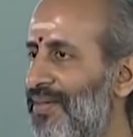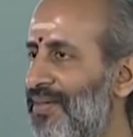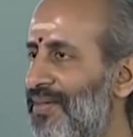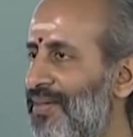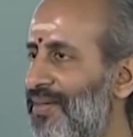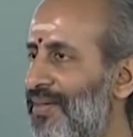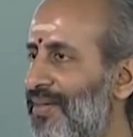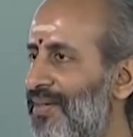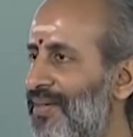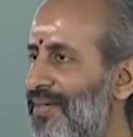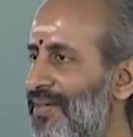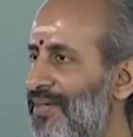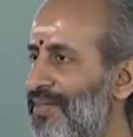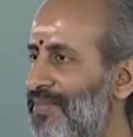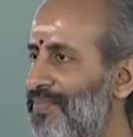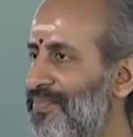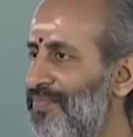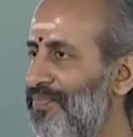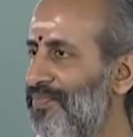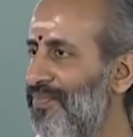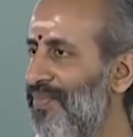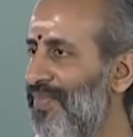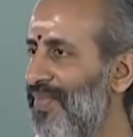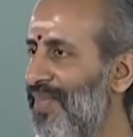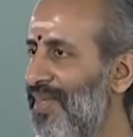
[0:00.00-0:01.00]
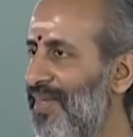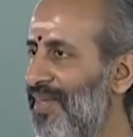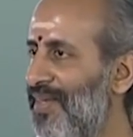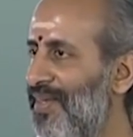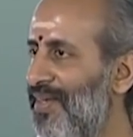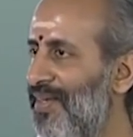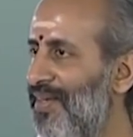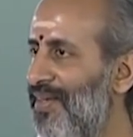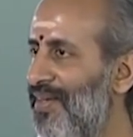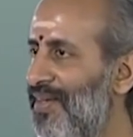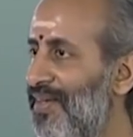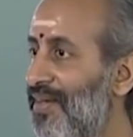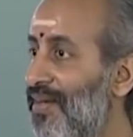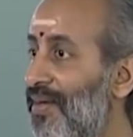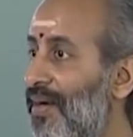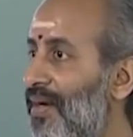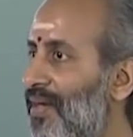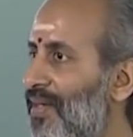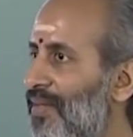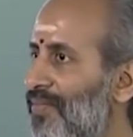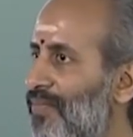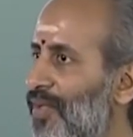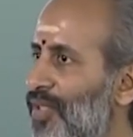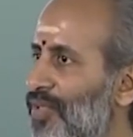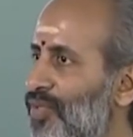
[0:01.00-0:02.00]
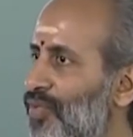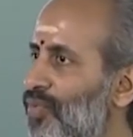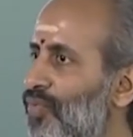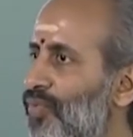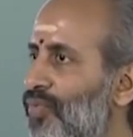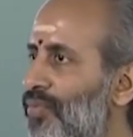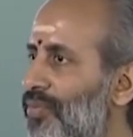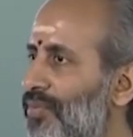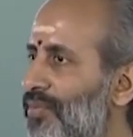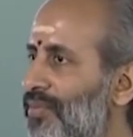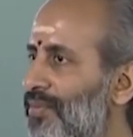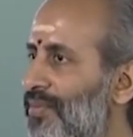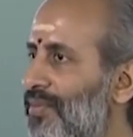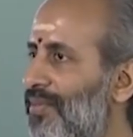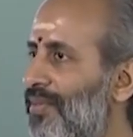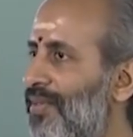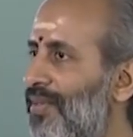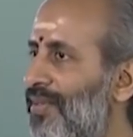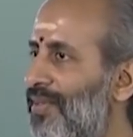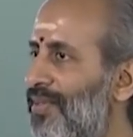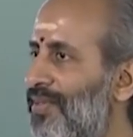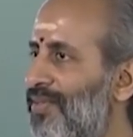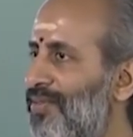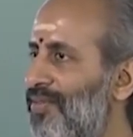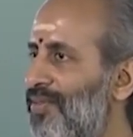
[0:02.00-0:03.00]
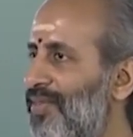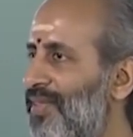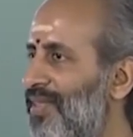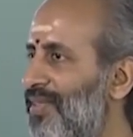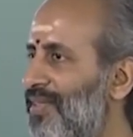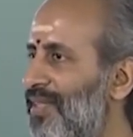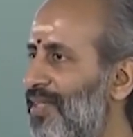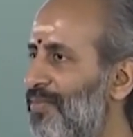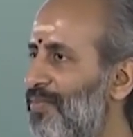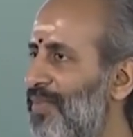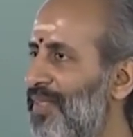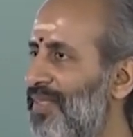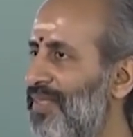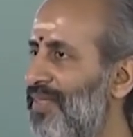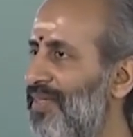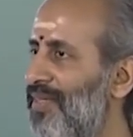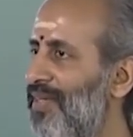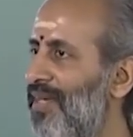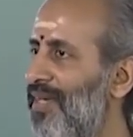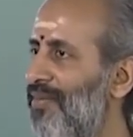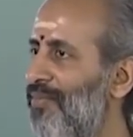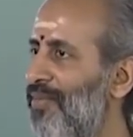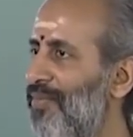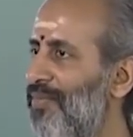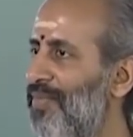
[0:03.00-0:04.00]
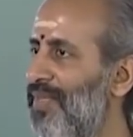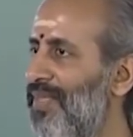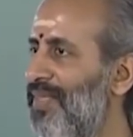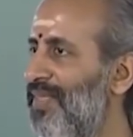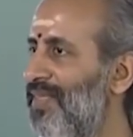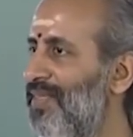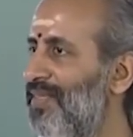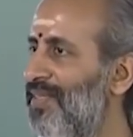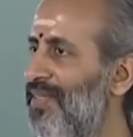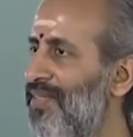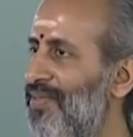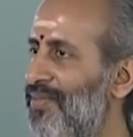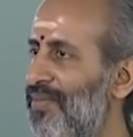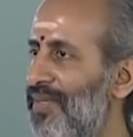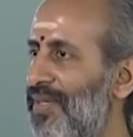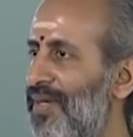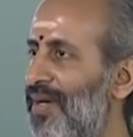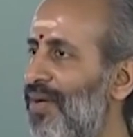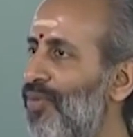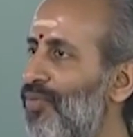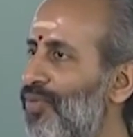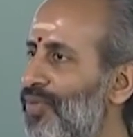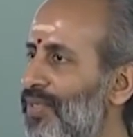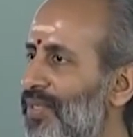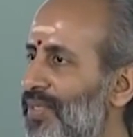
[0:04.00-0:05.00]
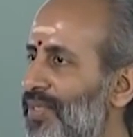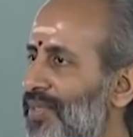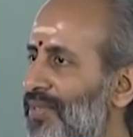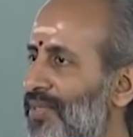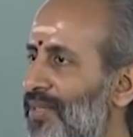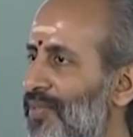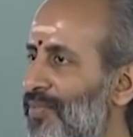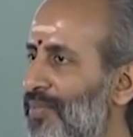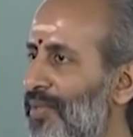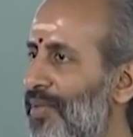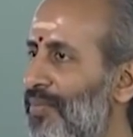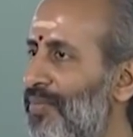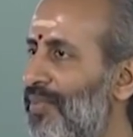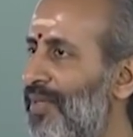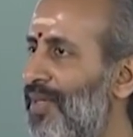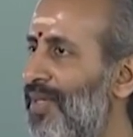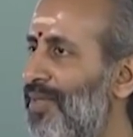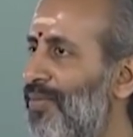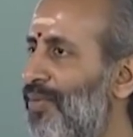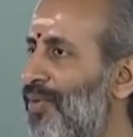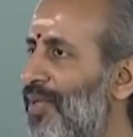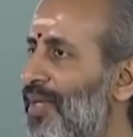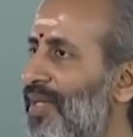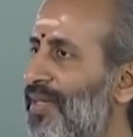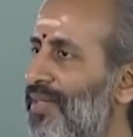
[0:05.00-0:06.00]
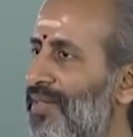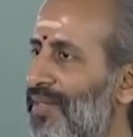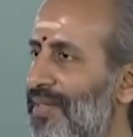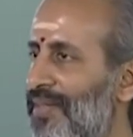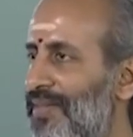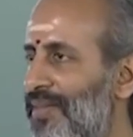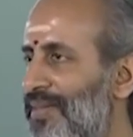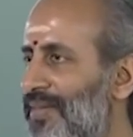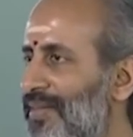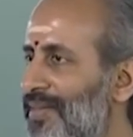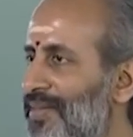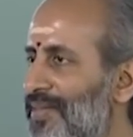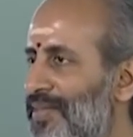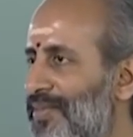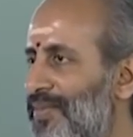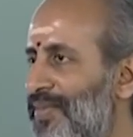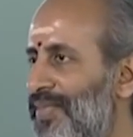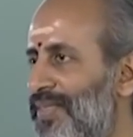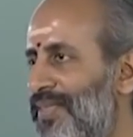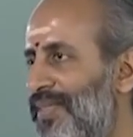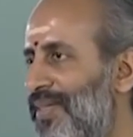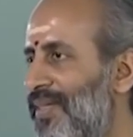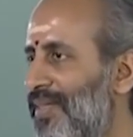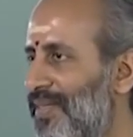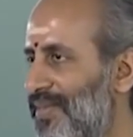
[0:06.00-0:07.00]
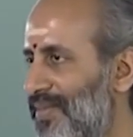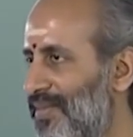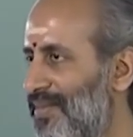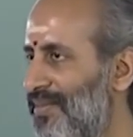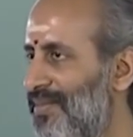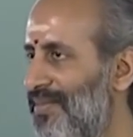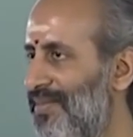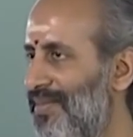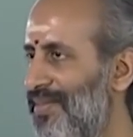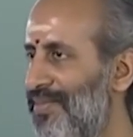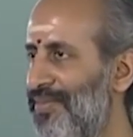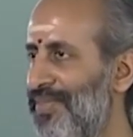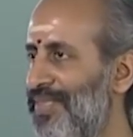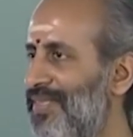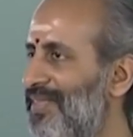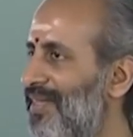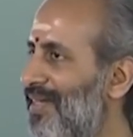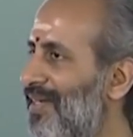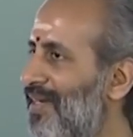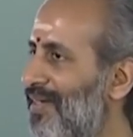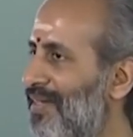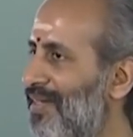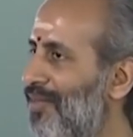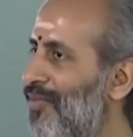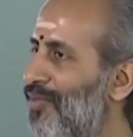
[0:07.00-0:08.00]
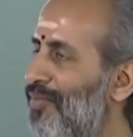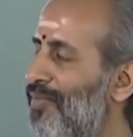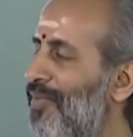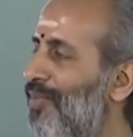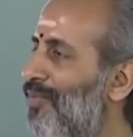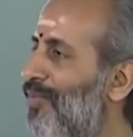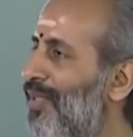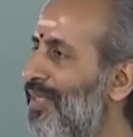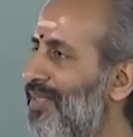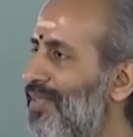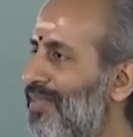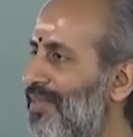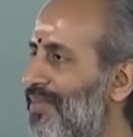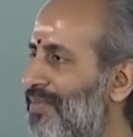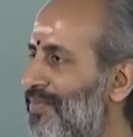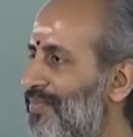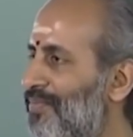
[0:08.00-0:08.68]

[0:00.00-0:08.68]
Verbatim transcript: regarding Vastu. So then that person came up and then said your house is not properly oriented in the east-west direction. He was narrating to me once.